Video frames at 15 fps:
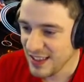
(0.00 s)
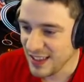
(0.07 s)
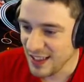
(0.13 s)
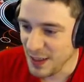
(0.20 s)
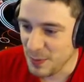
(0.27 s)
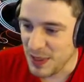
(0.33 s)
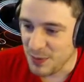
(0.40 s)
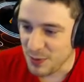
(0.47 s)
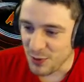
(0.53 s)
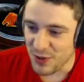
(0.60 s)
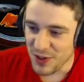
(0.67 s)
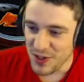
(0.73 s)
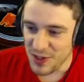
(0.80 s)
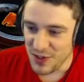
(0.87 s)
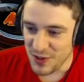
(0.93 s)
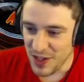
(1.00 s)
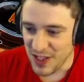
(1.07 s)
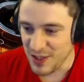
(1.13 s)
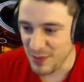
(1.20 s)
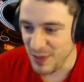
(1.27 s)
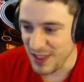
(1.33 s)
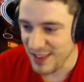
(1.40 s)
people couldn't do that
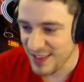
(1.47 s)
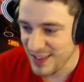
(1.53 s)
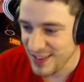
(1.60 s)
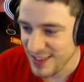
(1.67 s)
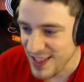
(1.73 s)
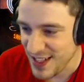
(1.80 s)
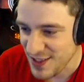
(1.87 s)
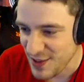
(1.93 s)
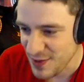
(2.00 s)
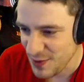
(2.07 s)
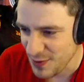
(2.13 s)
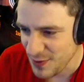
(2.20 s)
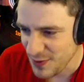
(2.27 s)
to me. That's cool.